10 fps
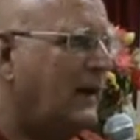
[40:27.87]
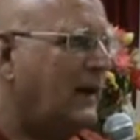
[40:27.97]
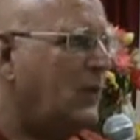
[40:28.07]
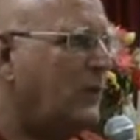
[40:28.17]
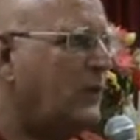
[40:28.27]

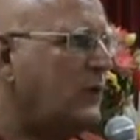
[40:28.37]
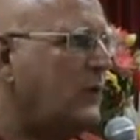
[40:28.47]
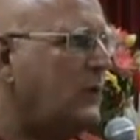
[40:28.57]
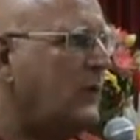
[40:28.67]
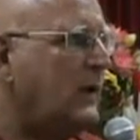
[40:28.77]
I hope
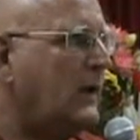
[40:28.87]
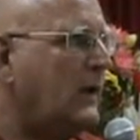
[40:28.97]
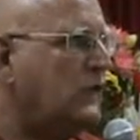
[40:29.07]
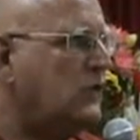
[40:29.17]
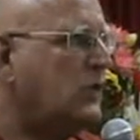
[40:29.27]
you
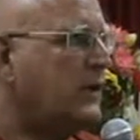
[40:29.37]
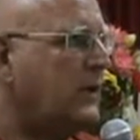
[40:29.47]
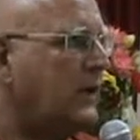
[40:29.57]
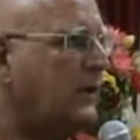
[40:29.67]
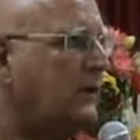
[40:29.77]

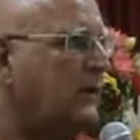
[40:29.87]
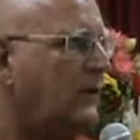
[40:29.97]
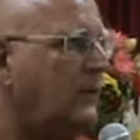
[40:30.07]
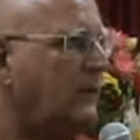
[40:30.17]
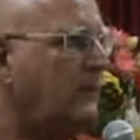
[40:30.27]
enjoyed
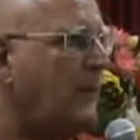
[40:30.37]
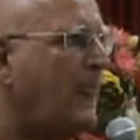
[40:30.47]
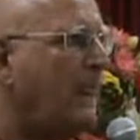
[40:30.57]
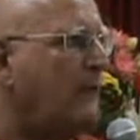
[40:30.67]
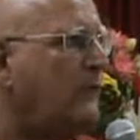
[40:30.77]
that
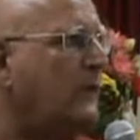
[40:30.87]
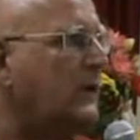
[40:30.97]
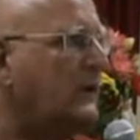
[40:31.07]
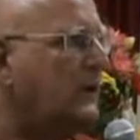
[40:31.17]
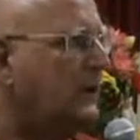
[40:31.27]

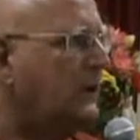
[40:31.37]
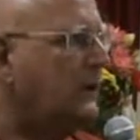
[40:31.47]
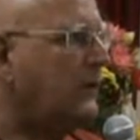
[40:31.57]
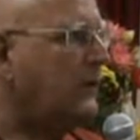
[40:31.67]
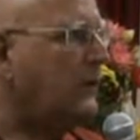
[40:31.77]
film,
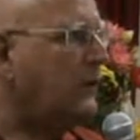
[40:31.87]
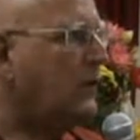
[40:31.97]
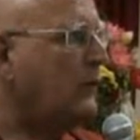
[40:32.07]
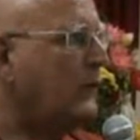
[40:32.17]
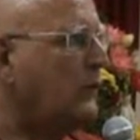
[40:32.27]
that
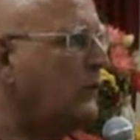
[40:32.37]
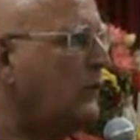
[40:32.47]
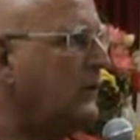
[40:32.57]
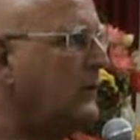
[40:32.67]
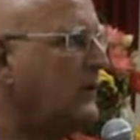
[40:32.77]

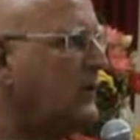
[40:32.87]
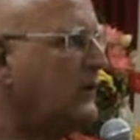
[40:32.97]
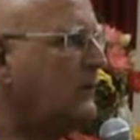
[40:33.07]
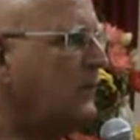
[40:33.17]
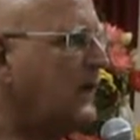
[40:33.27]
documentary on the
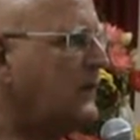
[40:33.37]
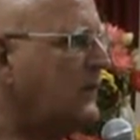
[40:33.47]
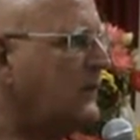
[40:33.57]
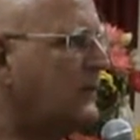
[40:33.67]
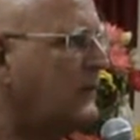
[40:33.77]
Buddhist
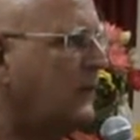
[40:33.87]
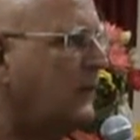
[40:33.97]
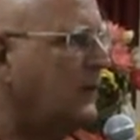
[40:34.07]
places.